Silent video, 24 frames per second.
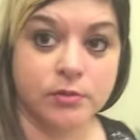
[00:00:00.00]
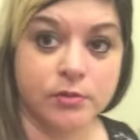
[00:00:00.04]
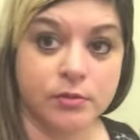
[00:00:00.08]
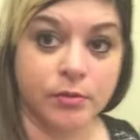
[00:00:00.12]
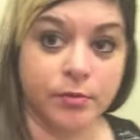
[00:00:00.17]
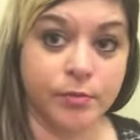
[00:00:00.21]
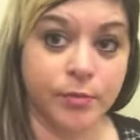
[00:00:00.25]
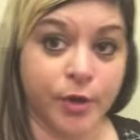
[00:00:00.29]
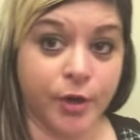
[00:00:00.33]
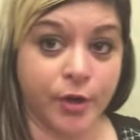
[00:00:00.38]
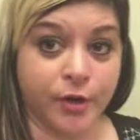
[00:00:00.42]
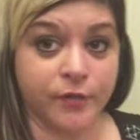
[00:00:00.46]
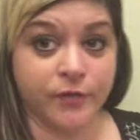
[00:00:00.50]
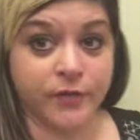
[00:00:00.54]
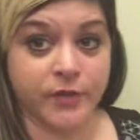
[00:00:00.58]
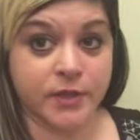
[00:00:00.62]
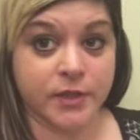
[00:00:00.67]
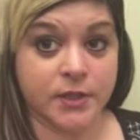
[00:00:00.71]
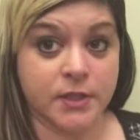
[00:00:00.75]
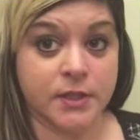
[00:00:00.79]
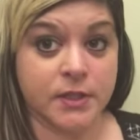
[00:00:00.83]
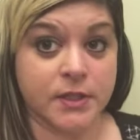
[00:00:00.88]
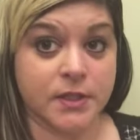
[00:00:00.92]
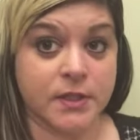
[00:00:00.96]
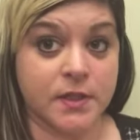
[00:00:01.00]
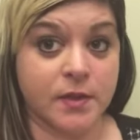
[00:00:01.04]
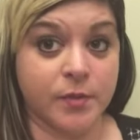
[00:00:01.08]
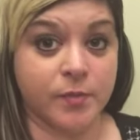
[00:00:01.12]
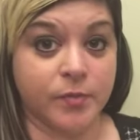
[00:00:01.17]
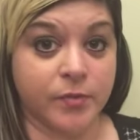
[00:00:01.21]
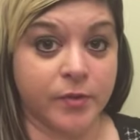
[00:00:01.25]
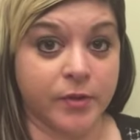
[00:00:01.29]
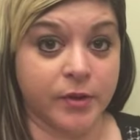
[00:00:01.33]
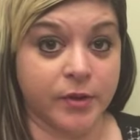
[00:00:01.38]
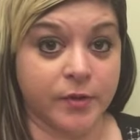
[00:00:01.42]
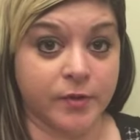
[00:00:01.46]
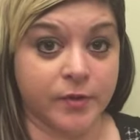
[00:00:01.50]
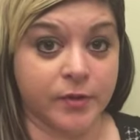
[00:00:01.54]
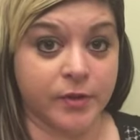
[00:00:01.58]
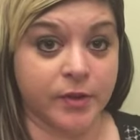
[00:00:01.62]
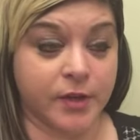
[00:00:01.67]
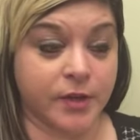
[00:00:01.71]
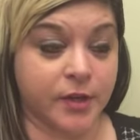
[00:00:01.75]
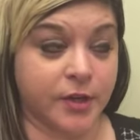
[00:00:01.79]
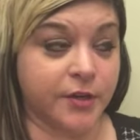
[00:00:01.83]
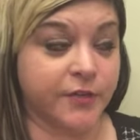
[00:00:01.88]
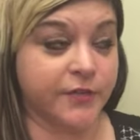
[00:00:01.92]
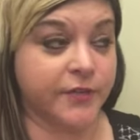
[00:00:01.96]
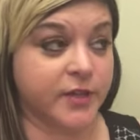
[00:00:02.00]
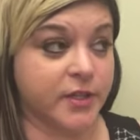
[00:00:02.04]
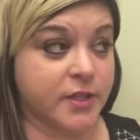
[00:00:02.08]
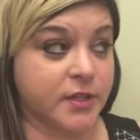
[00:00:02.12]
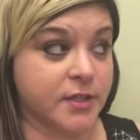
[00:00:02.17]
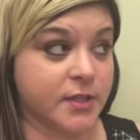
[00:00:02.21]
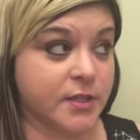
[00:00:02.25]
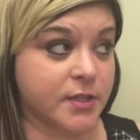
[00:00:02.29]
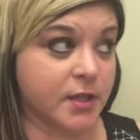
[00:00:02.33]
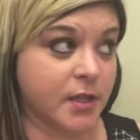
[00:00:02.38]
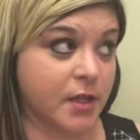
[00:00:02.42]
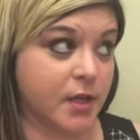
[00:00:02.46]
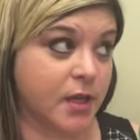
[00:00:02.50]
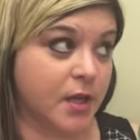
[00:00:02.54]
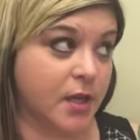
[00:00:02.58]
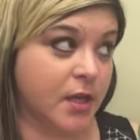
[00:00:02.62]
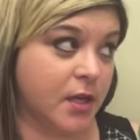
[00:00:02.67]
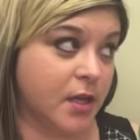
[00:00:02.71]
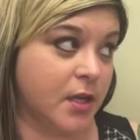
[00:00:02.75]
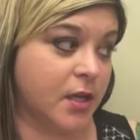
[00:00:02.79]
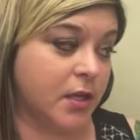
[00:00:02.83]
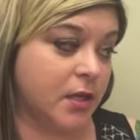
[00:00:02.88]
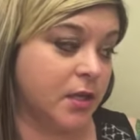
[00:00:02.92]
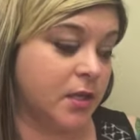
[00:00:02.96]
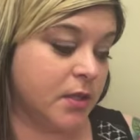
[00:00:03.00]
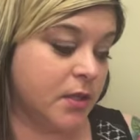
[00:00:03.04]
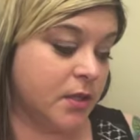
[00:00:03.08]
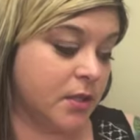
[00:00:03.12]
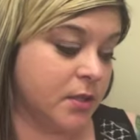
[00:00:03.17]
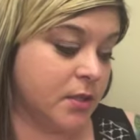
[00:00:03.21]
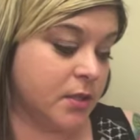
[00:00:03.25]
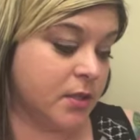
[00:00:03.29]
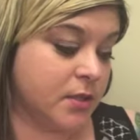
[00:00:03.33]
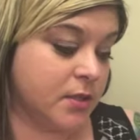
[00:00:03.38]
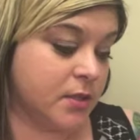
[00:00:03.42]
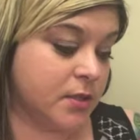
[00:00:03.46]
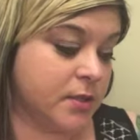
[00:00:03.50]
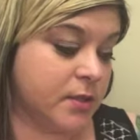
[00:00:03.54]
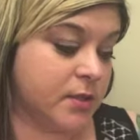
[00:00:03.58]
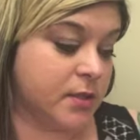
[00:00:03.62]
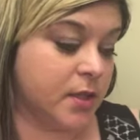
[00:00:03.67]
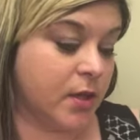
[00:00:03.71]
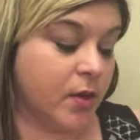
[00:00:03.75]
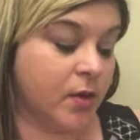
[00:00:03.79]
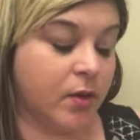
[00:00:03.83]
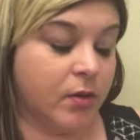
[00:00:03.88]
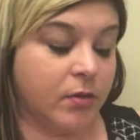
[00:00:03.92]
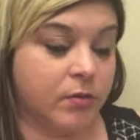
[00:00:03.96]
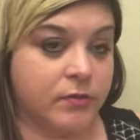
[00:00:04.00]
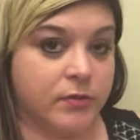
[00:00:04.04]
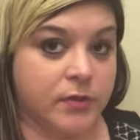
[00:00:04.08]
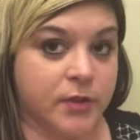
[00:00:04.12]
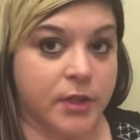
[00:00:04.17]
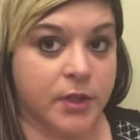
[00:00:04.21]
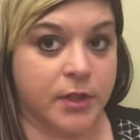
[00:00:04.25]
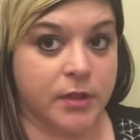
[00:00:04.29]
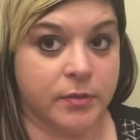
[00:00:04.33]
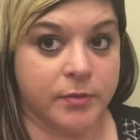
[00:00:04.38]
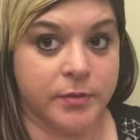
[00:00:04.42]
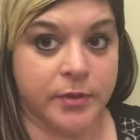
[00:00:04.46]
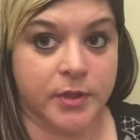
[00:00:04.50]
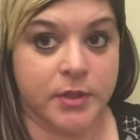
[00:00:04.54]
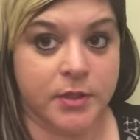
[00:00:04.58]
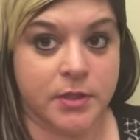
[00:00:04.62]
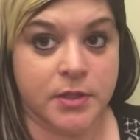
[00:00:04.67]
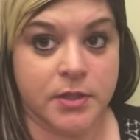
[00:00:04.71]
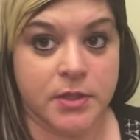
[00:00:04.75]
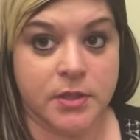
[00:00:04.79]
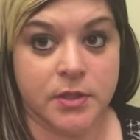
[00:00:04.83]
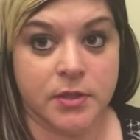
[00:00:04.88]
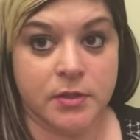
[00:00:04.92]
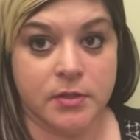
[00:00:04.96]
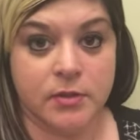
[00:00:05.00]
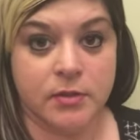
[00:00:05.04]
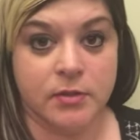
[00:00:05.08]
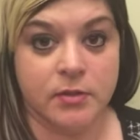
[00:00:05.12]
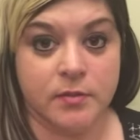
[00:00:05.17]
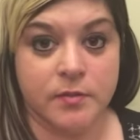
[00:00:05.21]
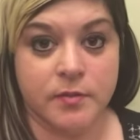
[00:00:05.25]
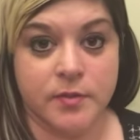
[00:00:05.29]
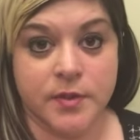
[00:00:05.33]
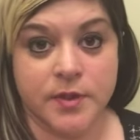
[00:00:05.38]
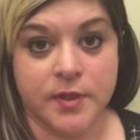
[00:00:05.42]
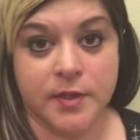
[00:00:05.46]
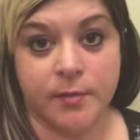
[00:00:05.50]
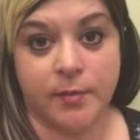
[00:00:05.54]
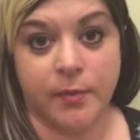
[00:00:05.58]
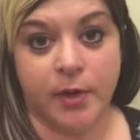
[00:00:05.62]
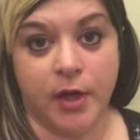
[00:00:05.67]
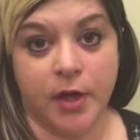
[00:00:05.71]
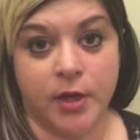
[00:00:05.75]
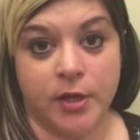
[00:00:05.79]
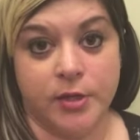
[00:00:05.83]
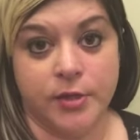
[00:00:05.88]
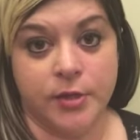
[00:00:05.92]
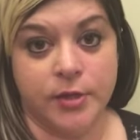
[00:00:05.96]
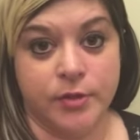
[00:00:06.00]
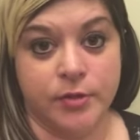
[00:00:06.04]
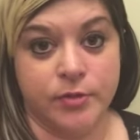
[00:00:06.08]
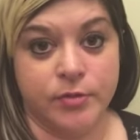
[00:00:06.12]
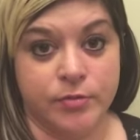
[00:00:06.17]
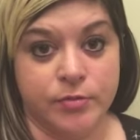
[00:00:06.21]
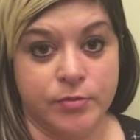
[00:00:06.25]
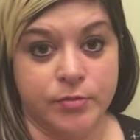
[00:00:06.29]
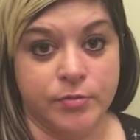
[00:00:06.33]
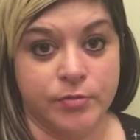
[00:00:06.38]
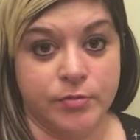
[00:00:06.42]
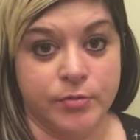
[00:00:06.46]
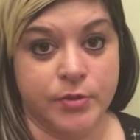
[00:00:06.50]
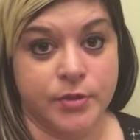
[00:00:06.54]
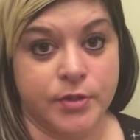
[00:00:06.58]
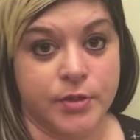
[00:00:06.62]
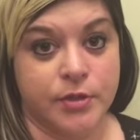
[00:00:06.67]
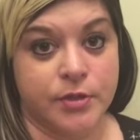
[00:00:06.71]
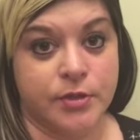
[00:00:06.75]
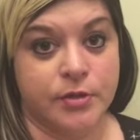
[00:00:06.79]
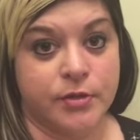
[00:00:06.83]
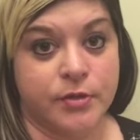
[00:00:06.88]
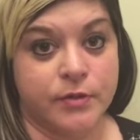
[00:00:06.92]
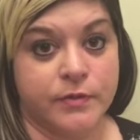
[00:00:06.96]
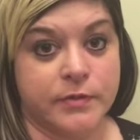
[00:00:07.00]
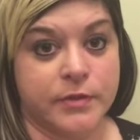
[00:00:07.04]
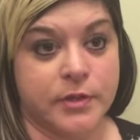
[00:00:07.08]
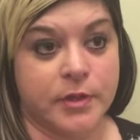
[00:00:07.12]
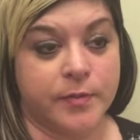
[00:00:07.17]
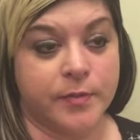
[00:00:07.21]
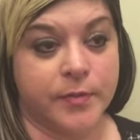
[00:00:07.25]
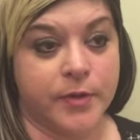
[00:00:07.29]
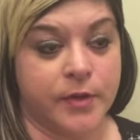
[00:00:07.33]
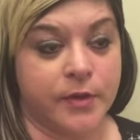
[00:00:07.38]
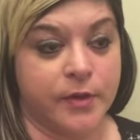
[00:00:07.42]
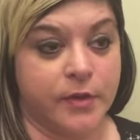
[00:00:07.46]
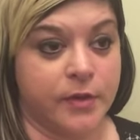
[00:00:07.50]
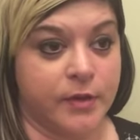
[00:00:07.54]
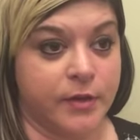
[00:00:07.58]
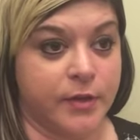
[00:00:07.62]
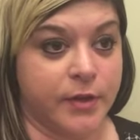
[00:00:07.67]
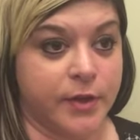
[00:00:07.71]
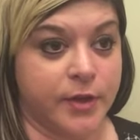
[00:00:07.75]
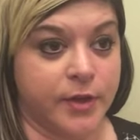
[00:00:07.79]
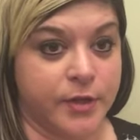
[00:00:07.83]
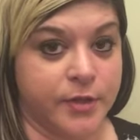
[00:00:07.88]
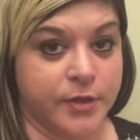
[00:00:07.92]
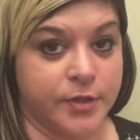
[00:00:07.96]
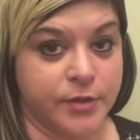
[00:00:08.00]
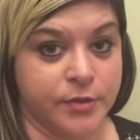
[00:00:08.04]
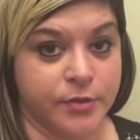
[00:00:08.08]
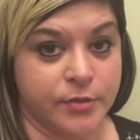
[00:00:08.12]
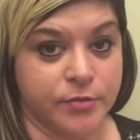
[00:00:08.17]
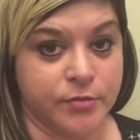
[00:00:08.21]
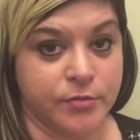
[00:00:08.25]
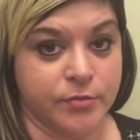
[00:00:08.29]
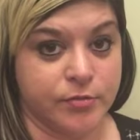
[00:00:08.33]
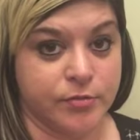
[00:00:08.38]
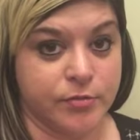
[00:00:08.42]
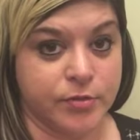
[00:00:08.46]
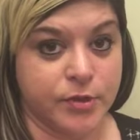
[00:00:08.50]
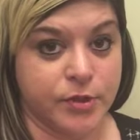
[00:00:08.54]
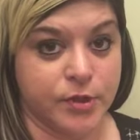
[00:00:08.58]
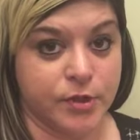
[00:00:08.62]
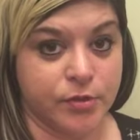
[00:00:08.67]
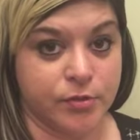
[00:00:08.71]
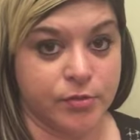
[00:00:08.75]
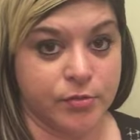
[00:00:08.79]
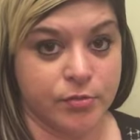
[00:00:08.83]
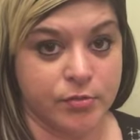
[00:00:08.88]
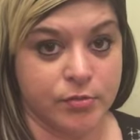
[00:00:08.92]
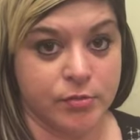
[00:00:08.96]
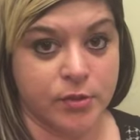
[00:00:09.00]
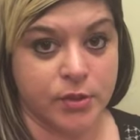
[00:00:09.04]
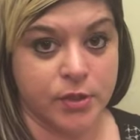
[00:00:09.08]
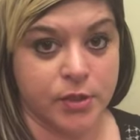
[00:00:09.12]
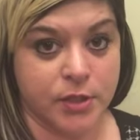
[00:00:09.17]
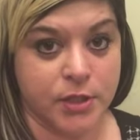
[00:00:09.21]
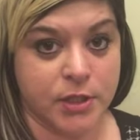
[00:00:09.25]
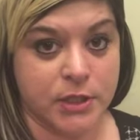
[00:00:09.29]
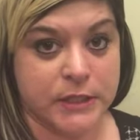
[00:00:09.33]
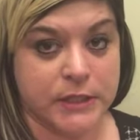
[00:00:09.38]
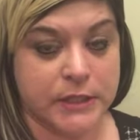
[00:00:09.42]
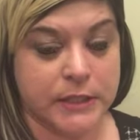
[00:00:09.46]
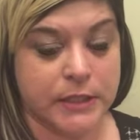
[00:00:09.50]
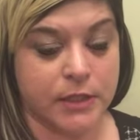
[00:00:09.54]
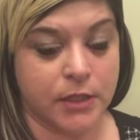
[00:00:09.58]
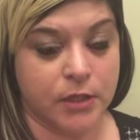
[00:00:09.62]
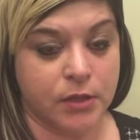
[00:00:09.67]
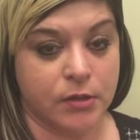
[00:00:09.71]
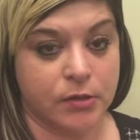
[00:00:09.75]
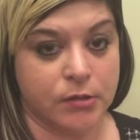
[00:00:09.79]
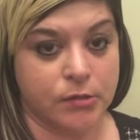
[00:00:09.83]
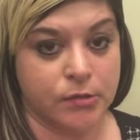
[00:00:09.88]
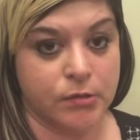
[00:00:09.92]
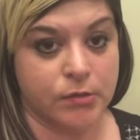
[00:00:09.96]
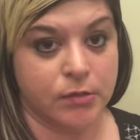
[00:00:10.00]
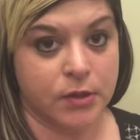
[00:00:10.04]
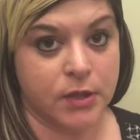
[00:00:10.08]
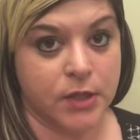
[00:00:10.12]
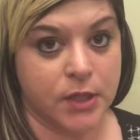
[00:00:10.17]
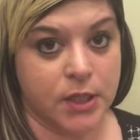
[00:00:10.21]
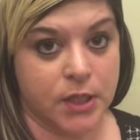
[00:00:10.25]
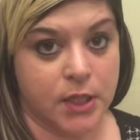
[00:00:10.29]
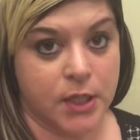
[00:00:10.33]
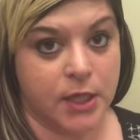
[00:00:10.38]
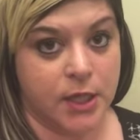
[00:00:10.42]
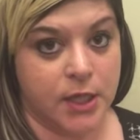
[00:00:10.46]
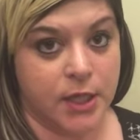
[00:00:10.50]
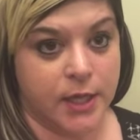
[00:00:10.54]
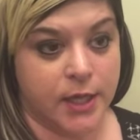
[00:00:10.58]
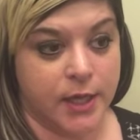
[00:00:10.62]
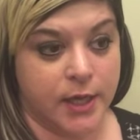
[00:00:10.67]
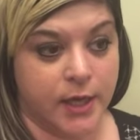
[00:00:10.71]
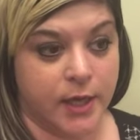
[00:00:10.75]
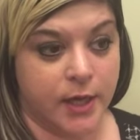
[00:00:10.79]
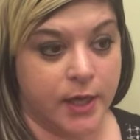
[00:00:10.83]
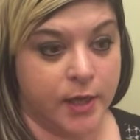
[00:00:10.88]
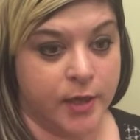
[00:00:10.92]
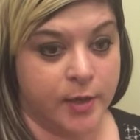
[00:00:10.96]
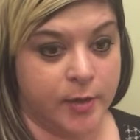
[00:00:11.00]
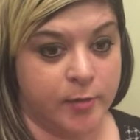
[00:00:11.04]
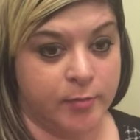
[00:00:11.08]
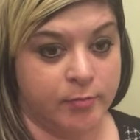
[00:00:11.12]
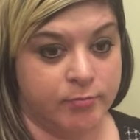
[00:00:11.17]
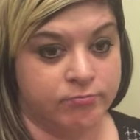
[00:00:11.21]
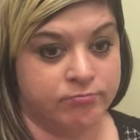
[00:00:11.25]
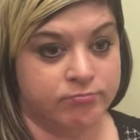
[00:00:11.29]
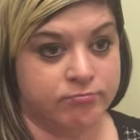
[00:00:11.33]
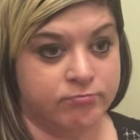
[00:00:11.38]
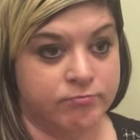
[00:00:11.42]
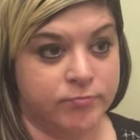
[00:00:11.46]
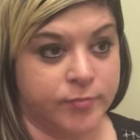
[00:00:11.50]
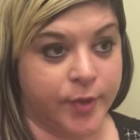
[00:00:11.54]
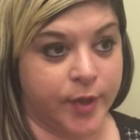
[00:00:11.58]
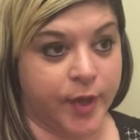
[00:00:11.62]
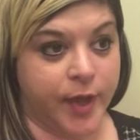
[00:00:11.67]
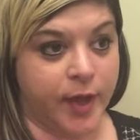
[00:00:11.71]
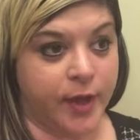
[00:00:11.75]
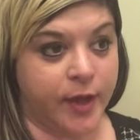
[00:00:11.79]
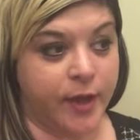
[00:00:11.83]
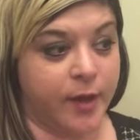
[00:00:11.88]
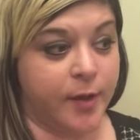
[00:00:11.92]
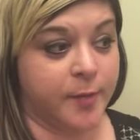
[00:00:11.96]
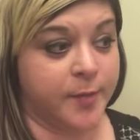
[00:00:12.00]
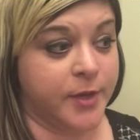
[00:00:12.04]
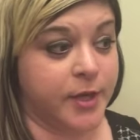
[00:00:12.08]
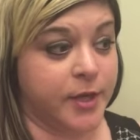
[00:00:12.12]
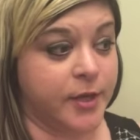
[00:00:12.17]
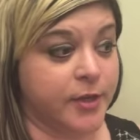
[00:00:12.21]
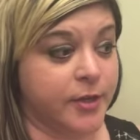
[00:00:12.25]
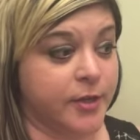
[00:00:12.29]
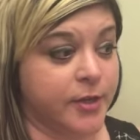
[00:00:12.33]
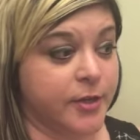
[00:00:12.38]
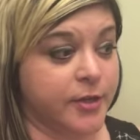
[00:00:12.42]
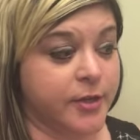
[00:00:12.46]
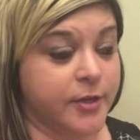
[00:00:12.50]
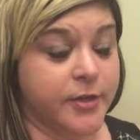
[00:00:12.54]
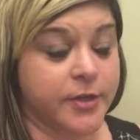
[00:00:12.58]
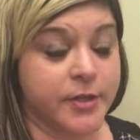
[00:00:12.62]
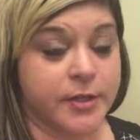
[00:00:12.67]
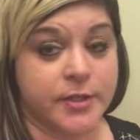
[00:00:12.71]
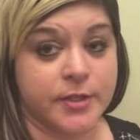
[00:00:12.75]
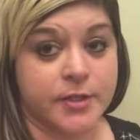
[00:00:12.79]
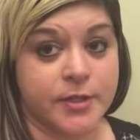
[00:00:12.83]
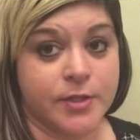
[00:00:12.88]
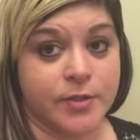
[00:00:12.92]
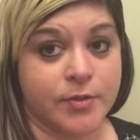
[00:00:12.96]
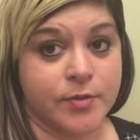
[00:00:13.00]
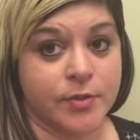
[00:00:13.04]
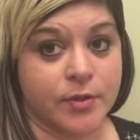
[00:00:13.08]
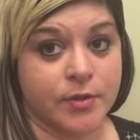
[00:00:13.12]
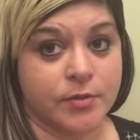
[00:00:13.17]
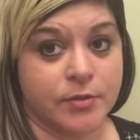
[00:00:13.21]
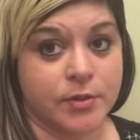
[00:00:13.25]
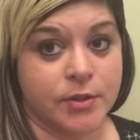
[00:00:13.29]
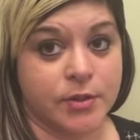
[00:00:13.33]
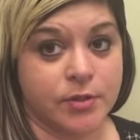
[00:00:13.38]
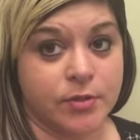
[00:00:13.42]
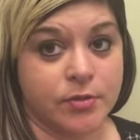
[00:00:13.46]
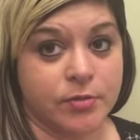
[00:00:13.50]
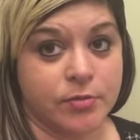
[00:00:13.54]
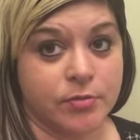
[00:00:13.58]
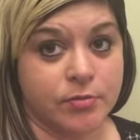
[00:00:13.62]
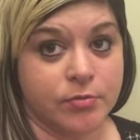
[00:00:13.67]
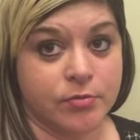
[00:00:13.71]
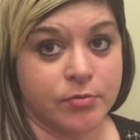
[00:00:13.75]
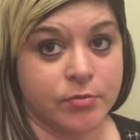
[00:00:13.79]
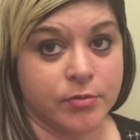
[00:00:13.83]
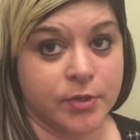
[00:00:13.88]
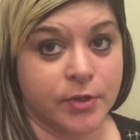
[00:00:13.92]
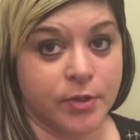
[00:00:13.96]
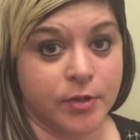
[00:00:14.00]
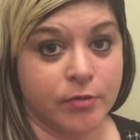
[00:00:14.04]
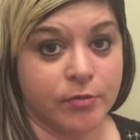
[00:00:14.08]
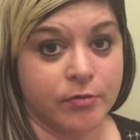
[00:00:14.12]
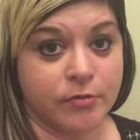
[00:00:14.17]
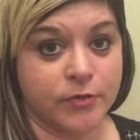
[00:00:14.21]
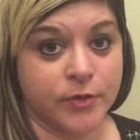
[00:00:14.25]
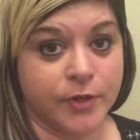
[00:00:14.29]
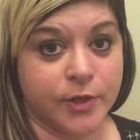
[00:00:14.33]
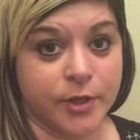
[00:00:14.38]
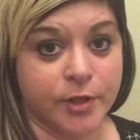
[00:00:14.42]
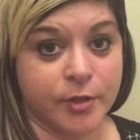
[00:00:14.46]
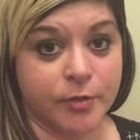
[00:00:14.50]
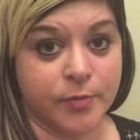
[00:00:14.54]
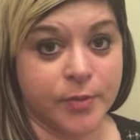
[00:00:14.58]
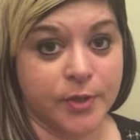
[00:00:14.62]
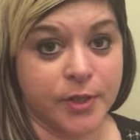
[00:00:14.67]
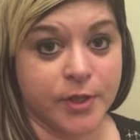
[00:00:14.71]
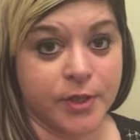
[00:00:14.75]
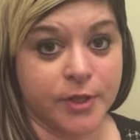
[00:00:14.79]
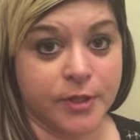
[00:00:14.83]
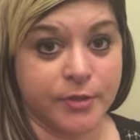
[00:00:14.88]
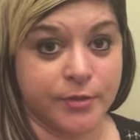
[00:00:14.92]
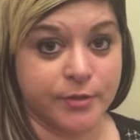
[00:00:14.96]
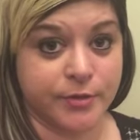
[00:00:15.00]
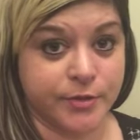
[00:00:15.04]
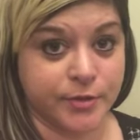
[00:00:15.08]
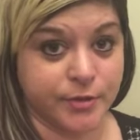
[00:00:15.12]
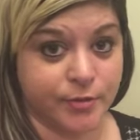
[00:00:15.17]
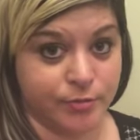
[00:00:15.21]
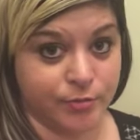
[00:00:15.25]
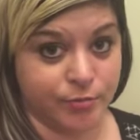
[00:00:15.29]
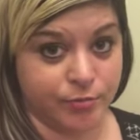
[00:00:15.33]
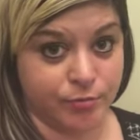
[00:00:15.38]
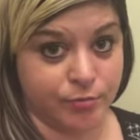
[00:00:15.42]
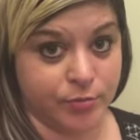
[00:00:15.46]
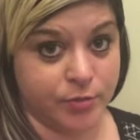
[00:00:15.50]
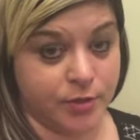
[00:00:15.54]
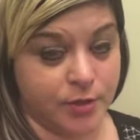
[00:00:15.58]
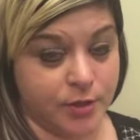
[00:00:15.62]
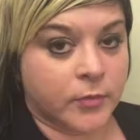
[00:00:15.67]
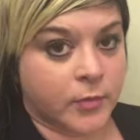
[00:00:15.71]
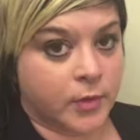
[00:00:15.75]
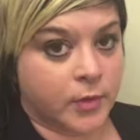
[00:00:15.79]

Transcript: I'm nervous. I'm really, really nervous. So hopefully he'll be in soon with some kind of news of something that they're gonna do soon. So, but yeah, I'm here. It's 2:02 and hopefully he'll be in here soon.